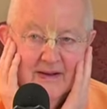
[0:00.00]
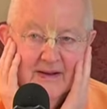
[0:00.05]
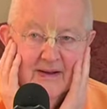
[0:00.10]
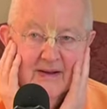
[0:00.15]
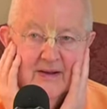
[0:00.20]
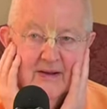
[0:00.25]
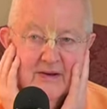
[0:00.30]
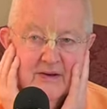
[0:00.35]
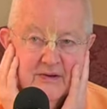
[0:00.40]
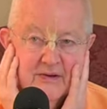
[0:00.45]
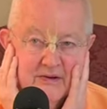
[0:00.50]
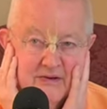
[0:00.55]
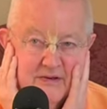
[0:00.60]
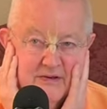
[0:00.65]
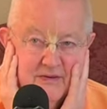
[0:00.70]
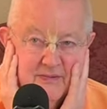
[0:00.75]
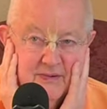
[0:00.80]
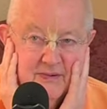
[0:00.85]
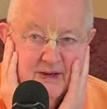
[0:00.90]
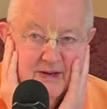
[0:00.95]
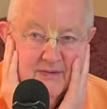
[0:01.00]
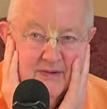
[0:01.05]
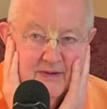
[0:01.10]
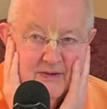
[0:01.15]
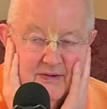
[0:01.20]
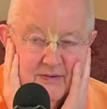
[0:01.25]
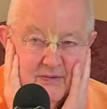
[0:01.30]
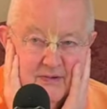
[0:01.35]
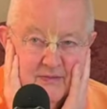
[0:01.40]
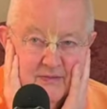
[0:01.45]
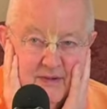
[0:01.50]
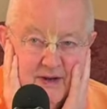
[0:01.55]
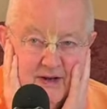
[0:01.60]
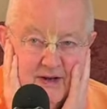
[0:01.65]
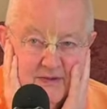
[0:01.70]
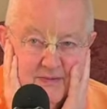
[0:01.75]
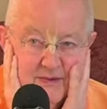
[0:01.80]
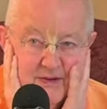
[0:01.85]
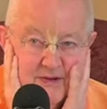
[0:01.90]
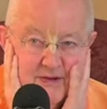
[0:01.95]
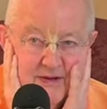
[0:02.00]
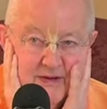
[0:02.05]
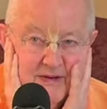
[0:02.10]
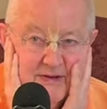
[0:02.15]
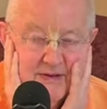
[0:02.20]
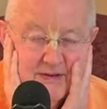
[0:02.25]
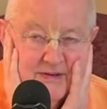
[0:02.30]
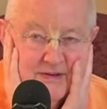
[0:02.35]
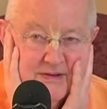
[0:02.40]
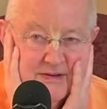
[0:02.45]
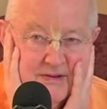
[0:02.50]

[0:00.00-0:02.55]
Krishna Prema is what my experience is,